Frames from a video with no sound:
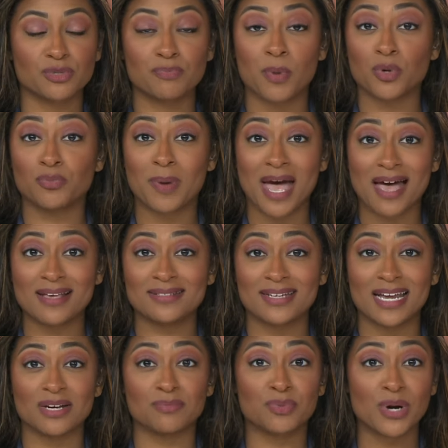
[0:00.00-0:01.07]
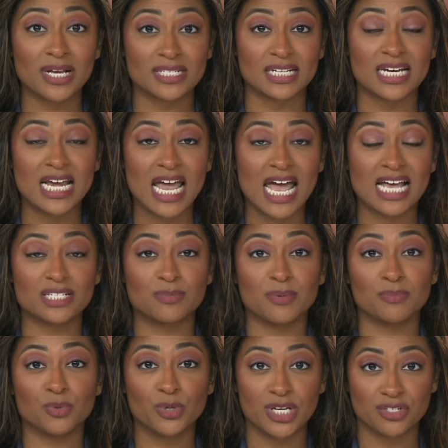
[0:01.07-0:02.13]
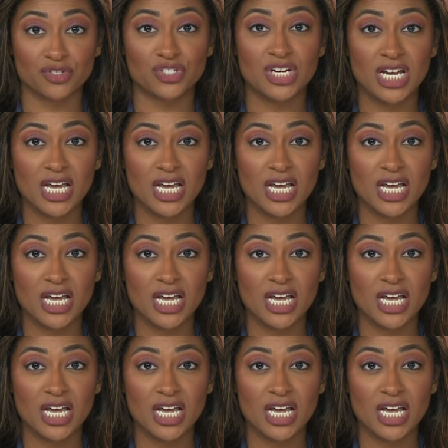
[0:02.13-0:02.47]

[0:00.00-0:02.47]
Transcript: both past and present, has been breached.